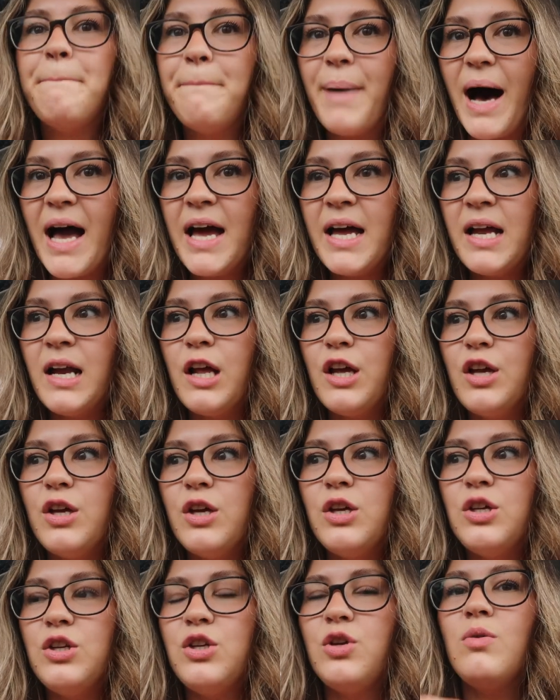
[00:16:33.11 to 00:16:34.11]
but
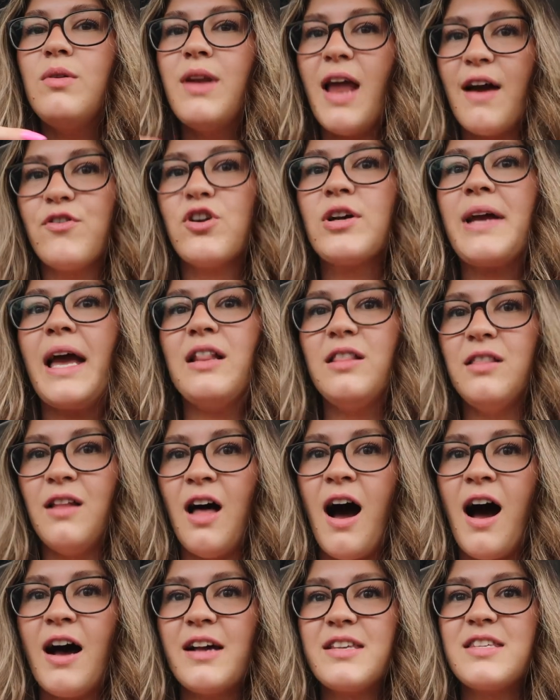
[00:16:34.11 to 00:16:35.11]
you never get
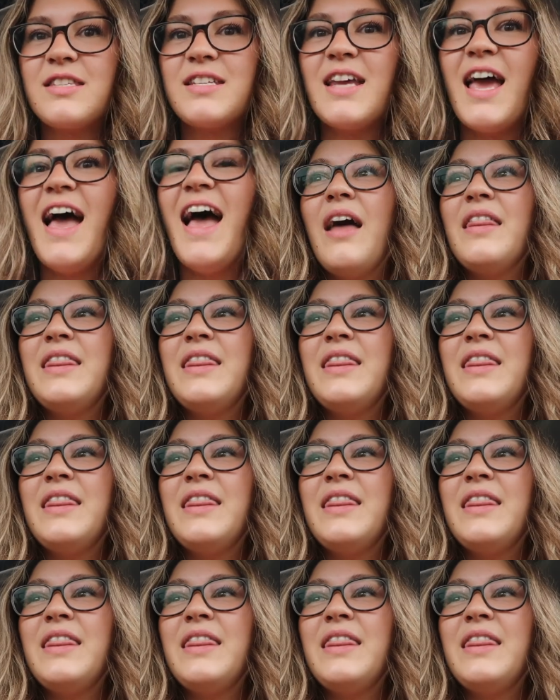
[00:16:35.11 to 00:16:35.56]
lost.